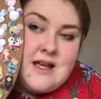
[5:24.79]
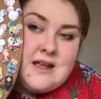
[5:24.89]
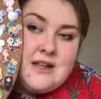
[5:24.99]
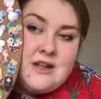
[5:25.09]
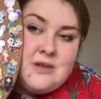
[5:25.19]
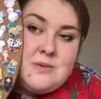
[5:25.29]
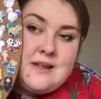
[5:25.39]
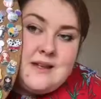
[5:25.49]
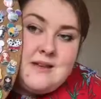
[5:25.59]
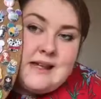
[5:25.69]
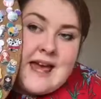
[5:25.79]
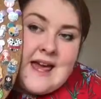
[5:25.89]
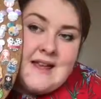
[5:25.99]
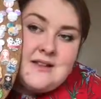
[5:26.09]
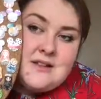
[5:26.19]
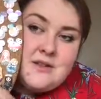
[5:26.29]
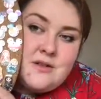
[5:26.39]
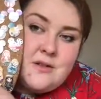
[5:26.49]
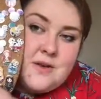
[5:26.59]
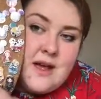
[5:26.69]
that you normally get.
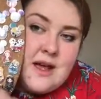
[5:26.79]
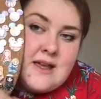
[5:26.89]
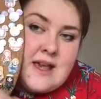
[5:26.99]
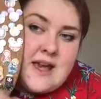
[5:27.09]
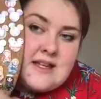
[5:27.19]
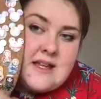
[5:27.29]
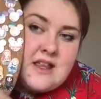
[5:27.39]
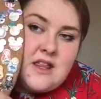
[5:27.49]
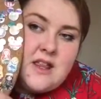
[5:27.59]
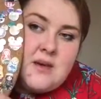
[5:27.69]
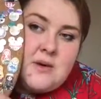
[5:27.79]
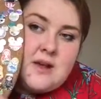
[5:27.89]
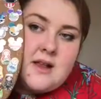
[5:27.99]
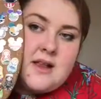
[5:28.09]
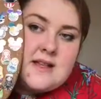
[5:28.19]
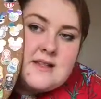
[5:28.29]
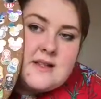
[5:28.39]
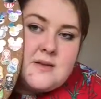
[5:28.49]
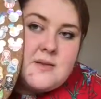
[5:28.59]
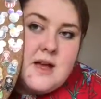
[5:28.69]
So, yeah, I definitely think I want to collect
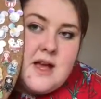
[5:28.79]
some.